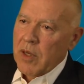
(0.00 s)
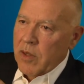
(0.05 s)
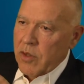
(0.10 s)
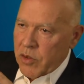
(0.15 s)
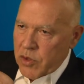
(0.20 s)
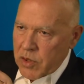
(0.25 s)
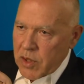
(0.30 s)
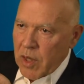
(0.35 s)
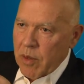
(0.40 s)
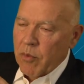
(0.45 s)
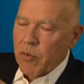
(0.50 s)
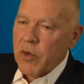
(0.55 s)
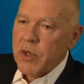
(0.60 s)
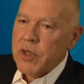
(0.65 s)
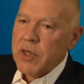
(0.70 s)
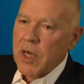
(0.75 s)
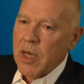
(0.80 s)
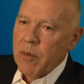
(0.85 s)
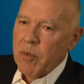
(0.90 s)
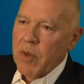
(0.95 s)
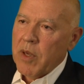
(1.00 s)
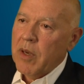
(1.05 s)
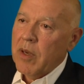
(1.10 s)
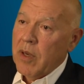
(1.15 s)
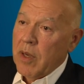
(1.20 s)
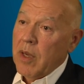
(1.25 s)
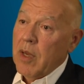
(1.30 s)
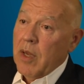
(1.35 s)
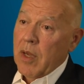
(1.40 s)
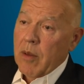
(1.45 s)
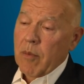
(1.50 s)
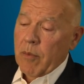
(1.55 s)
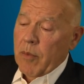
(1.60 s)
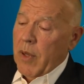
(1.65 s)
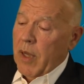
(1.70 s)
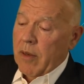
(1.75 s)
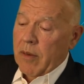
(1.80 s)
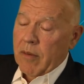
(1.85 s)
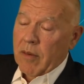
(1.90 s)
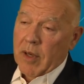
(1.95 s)
shape, reshape it.
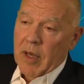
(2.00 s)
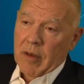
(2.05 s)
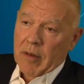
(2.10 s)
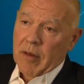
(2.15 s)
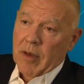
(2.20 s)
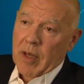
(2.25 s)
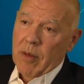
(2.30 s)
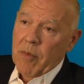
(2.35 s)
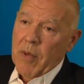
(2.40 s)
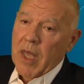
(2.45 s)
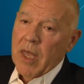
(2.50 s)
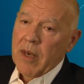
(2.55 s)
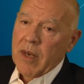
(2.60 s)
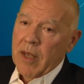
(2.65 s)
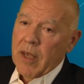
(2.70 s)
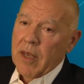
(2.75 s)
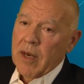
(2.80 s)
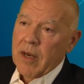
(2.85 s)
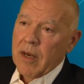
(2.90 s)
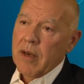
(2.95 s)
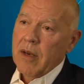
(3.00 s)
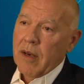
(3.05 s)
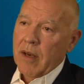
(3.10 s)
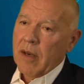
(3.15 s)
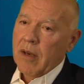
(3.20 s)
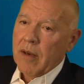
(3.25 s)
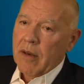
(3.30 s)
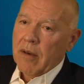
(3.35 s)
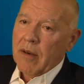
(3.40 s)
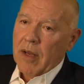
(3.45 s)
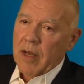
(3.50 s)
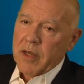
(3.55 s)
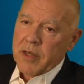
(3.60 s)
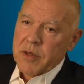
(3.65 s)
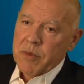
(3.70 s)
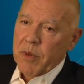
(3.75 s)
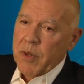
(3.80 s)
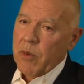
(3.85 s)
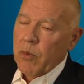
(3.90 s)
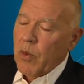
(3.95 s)
But he, he mandated, and I'll
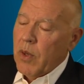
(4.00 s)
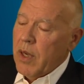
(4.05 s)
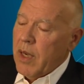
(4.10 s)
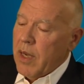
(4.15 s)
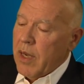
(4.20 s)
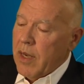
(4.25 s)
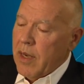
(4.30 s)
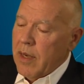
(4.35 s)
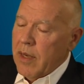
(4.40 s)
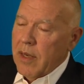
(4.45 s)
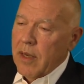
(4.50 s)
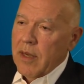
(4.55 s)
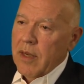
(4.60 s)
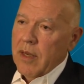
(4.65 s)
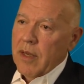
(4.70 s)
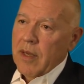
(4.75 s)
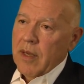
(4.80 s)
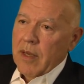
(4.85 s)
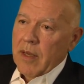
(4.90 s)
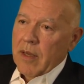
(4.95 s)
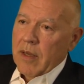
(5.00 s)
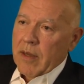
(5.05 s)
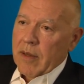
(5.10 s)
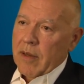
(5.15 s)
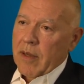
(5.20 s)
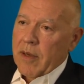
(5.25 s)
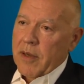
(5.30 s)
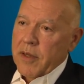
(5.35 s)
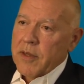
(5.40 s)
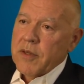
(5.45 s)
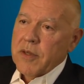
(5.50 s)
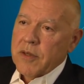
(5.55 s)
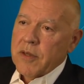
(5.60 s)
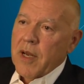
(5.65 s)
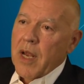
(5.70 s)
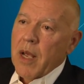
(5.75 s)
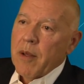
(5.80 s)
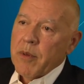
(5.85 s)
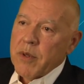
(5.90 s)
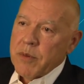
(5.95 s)
explain why, the
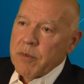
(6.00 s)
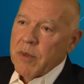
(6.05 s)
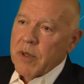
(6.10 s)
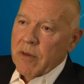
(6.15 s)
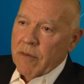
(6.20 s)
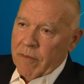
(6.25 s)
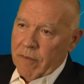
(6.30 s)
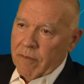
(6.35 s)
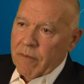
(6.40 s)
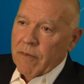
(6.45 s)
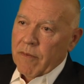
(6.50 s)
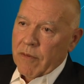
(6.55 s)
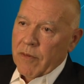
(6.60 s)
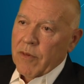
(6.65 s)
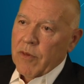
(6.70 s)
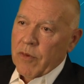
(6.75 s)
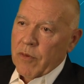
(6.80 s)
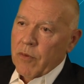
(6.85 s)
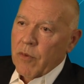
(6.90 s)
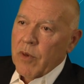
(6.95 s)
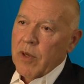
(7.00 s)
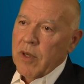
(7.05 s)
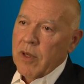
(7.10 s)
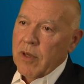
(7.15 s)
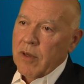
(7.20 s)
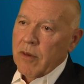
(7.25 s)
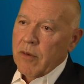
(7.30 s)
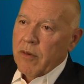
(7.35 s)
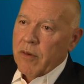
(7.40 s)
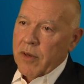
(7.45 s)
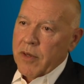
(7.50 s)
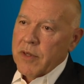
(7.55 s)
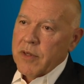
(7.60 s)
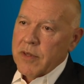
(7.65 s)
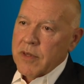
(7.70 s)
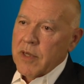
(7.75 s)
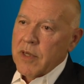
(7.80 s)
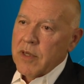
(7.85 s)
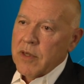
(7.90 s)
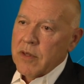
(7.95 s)
disestablishment of three
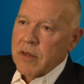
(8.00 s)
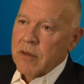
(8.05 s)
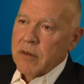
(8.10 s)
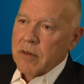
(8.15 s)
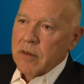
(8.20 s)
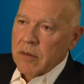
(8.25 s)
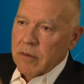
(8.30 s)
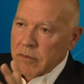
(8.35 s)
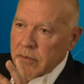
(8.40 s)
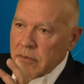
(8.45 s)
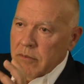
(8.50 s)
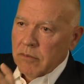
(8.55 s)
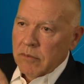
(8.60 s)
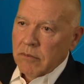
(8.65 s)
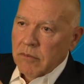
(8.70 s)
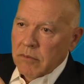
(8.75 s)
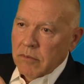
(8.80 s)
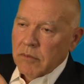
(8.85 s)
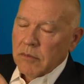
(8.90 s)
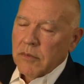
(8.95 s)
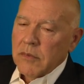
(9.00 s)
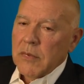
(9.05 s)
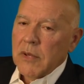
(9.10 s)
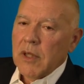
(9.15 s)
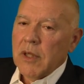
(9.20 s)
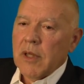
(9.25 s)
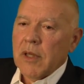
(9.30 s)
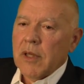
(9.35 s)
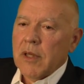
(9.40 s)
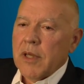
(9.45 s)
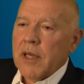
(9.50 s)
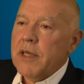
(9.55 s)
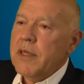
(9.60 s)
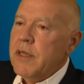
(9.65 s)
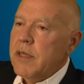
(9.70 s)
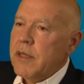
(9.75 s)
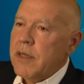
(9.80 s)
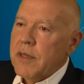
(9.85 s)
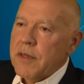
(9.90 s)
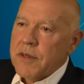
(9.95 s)
organizational uh,
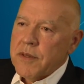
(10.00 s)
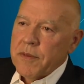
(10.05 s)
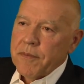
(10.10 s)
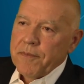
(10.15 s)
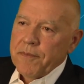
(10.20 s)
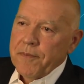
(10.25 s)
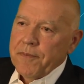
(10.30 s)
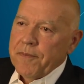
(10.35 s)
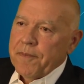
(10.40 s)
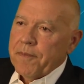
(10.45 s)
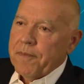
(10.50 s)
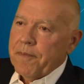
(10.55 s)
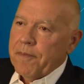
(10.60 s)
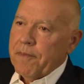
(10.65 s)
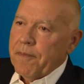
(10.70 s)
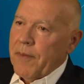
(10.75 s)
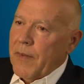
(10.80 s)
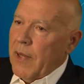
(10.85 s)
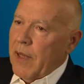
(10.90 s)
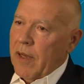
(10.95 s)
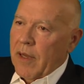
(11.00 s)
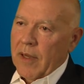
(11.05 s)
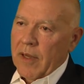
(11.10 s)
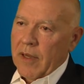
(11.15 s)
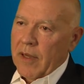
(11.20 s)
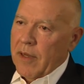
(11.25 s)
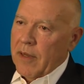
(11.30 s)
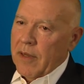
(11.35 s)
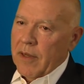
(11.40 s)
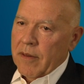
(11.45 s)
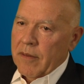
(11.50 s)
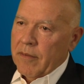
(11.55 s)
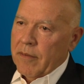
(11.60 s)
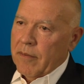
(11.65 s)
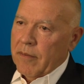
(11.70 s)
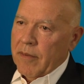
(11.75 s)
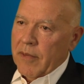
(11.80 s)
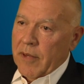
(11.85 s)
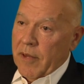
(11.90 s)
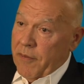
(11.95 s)
entities, uh,
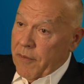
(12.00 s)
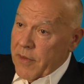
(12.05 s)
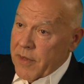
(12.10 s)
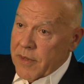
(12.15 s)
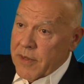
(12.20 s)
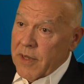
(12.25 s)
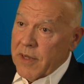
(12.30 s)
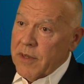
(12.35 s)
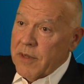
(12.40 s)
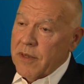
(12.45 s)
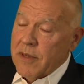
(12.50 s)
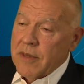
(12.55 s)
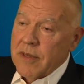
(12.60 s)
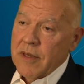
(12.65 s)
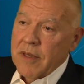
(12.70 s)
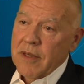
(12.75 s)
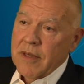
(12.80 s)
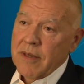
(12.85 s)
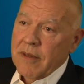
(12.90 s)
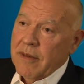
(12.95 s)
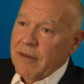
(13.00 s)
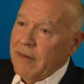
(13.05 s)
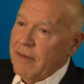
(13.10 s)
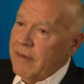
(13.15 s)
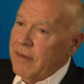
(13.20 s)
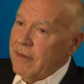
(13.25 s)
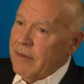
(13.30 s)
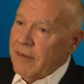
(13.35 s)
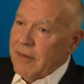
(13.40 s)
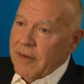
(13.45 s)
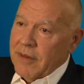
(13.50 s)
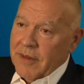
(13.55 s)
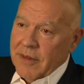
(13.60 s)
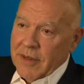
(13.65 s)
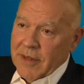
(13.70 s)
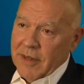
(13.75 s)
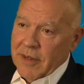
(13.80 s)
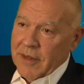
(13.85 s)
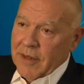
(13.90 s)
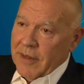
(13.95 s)
defense agency,
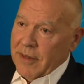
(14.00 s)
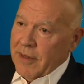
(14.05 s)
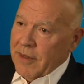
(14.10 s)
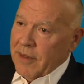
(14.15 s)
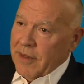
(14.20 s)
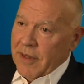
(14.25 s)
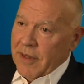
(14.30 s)
uh,